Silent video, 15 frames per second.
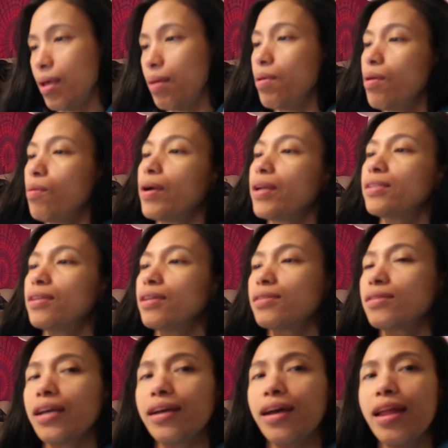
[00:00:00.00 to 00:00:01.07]
maybe, what is
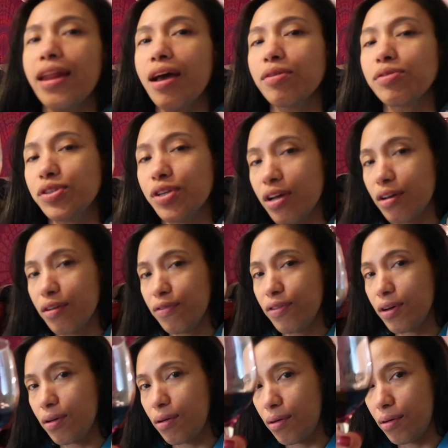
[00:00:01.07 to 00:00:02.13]
this? Like an ounce of
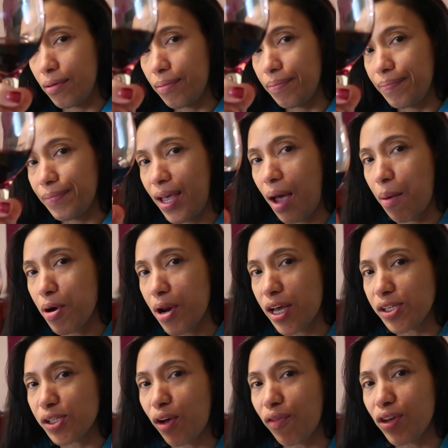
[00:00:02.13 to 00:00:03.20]

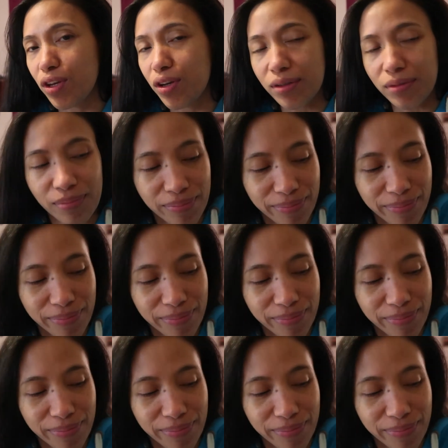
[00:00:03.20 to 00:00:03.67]
Cabernet Sauvignon.